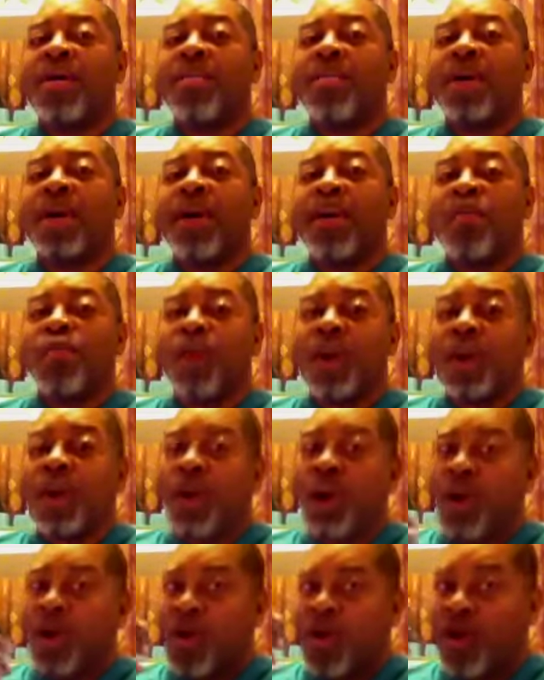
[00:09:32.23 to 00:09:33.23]
because we
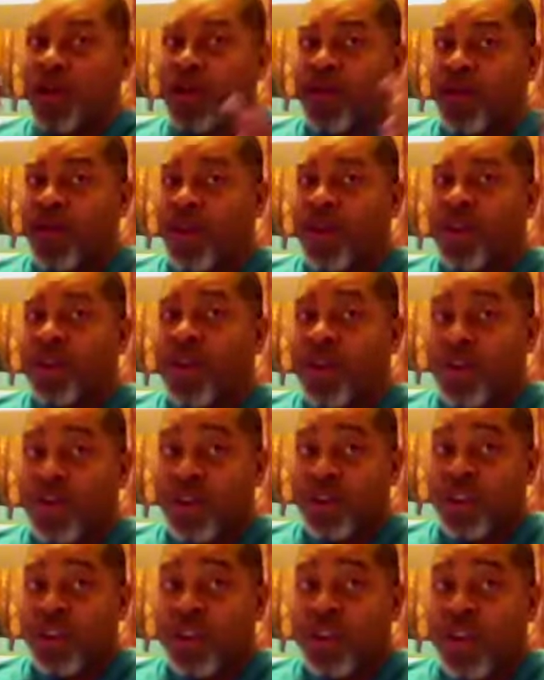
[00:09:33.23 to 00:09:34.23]
know if we
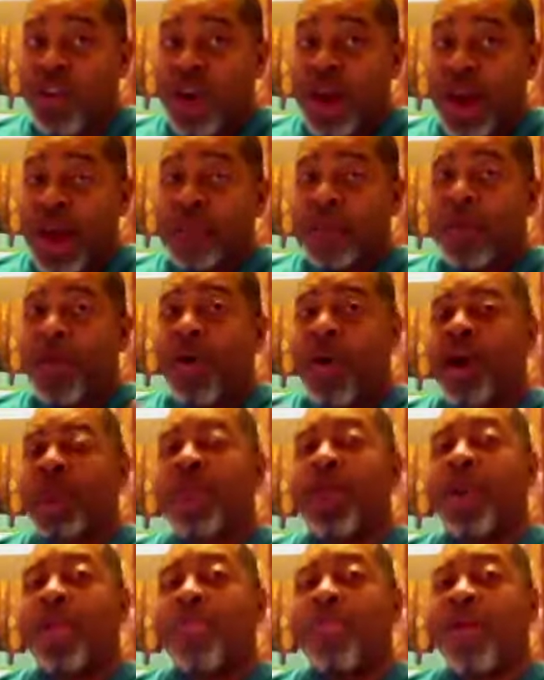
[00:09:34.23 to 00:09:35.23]
don't turn that part
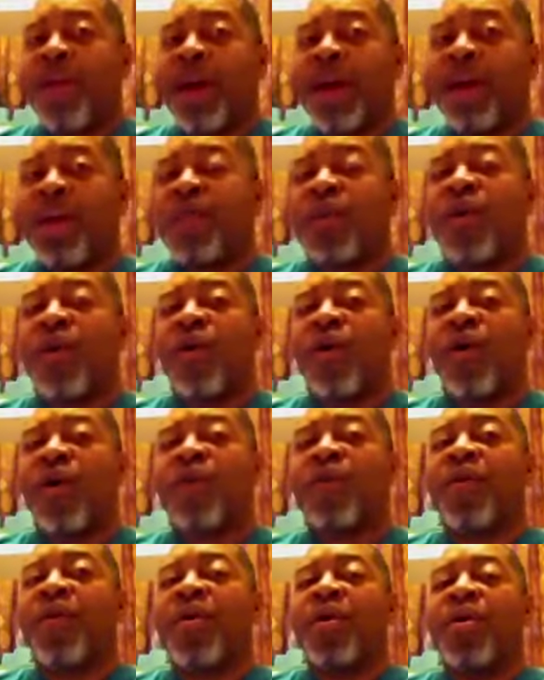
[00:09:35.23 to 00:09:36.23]
of our brains
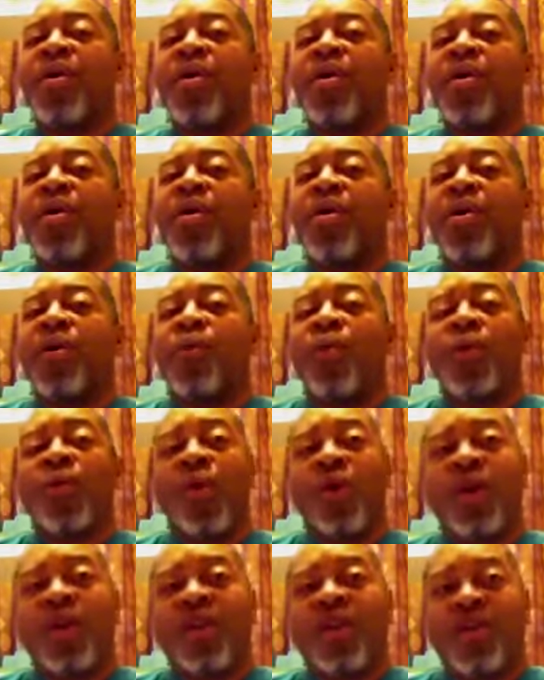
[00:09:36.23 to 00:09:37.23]
off, we
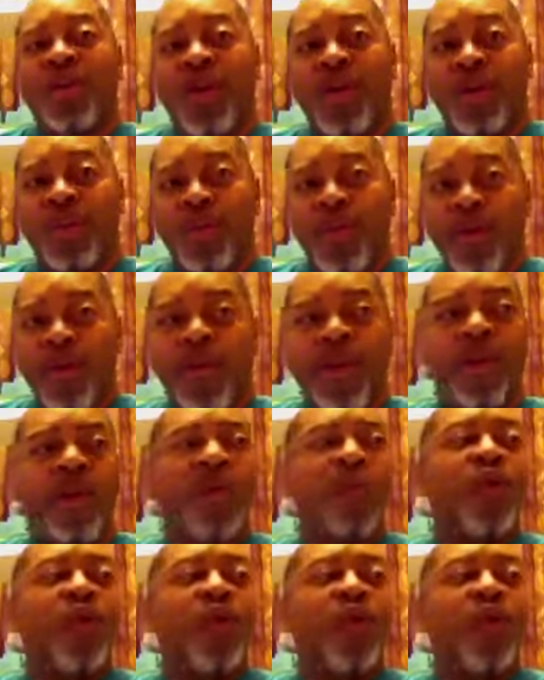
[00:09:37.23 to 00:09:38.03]
won't enjoy the movie. We